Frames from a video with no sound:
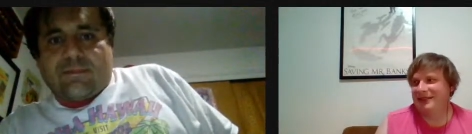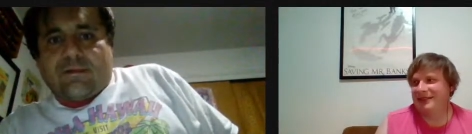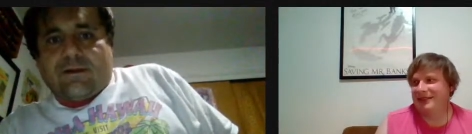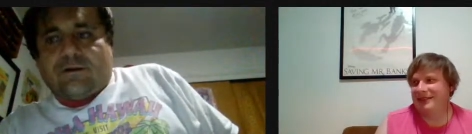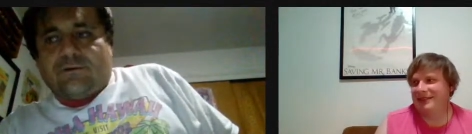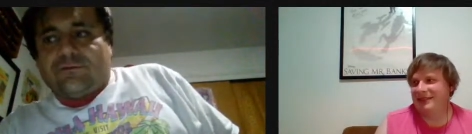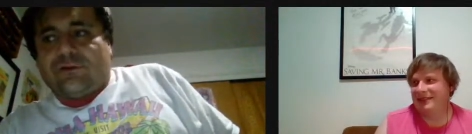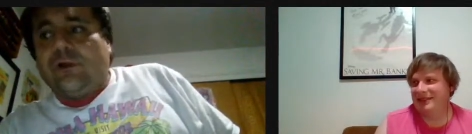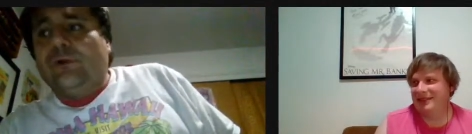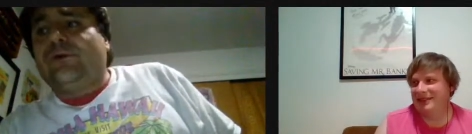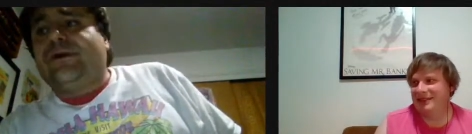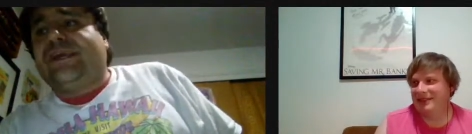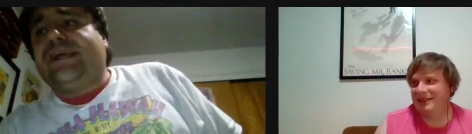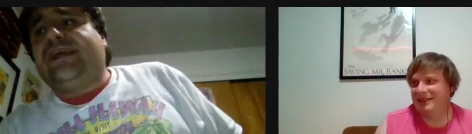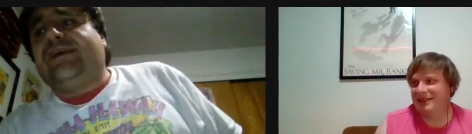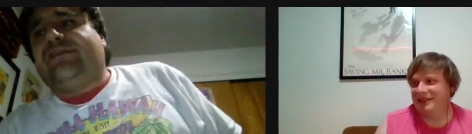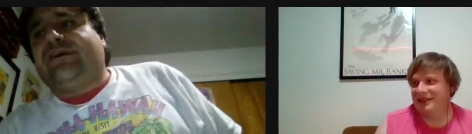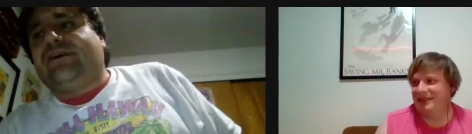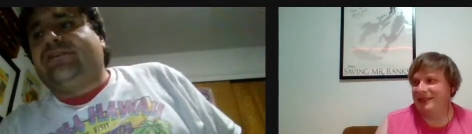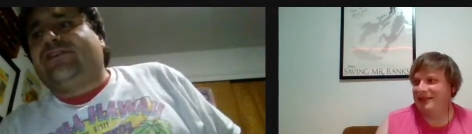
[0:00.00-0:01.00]
Speaker 1: low
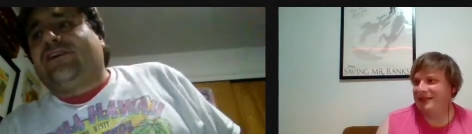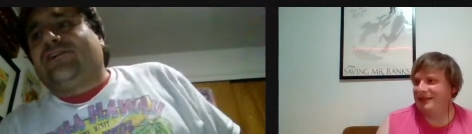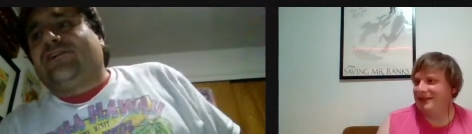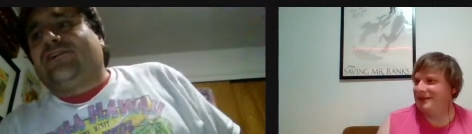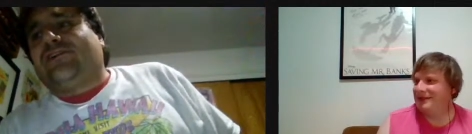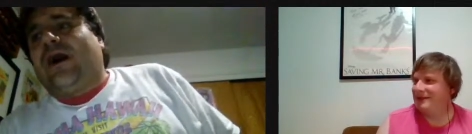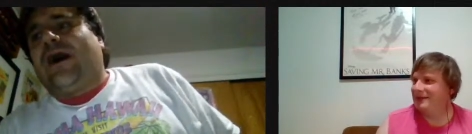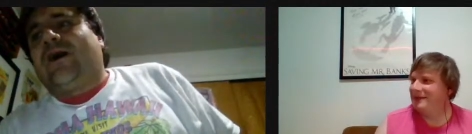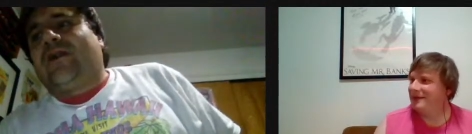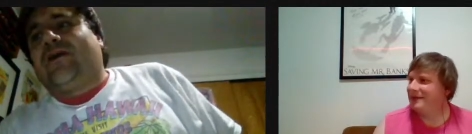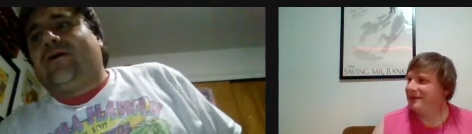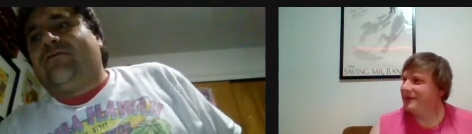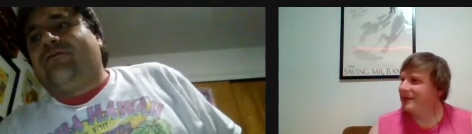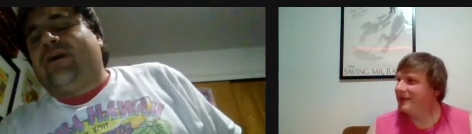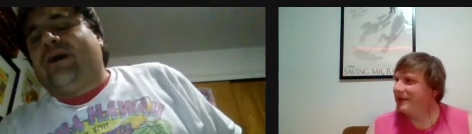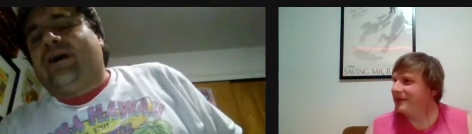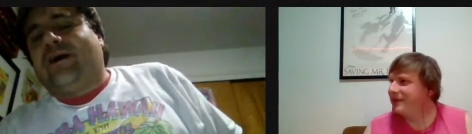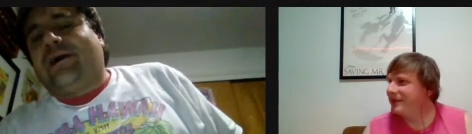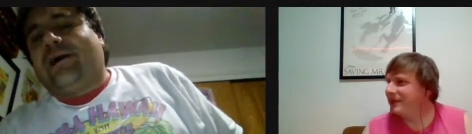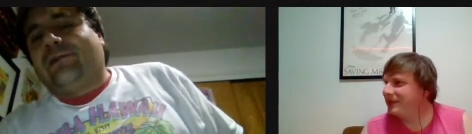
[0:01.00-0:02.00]
key, there's a lot of
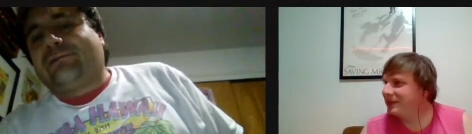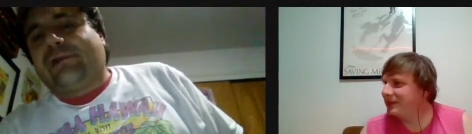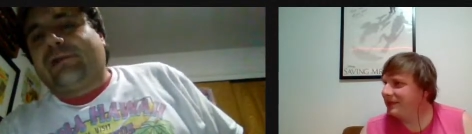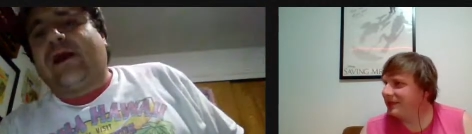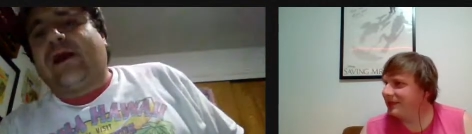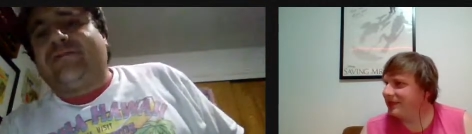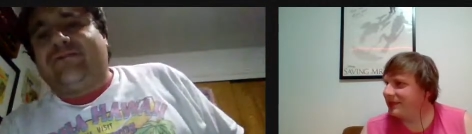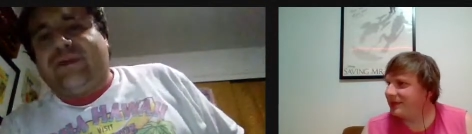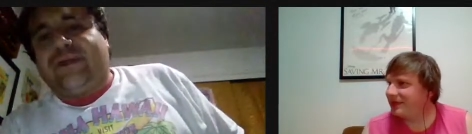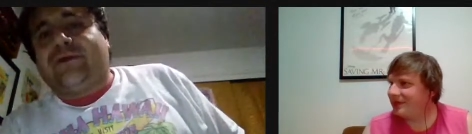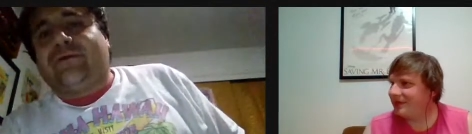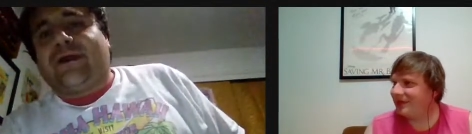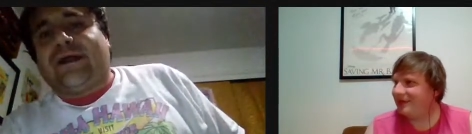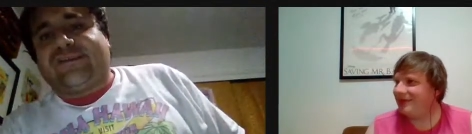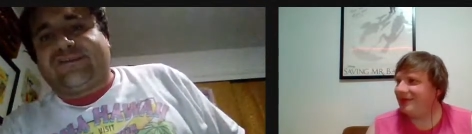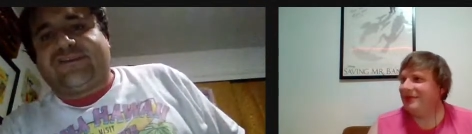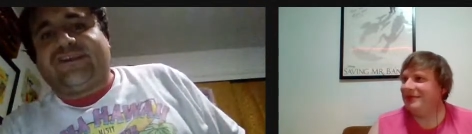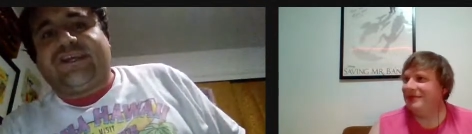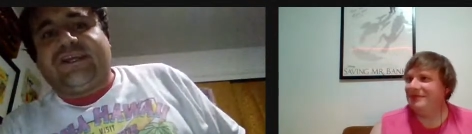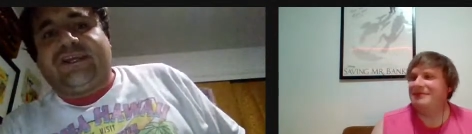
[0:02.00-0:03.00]
uh, a lot of
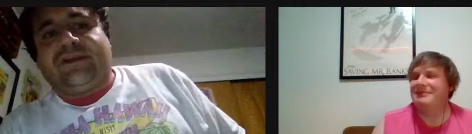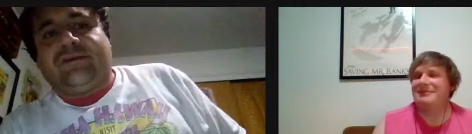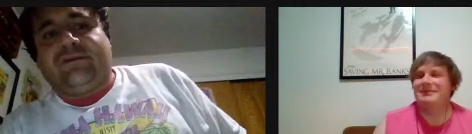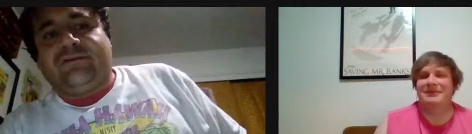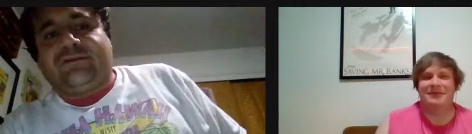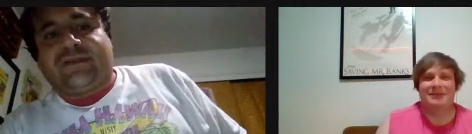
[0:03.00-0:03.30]
interesting